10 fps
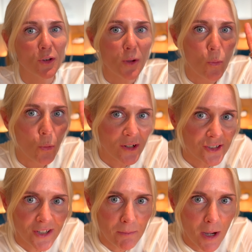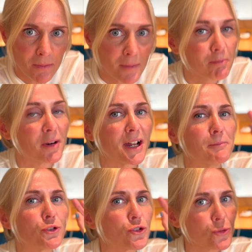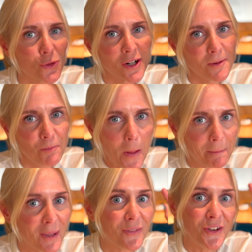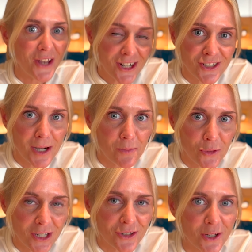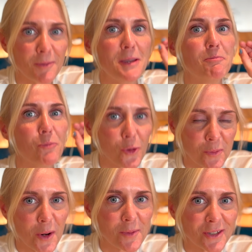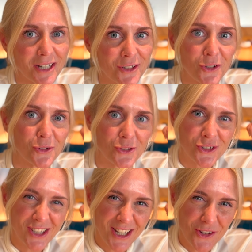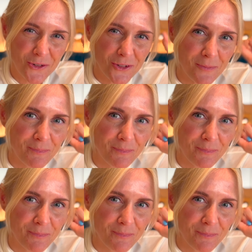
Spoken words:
gone one step up, but I'm sure that the next airport is going to be more promising, so stay tuned.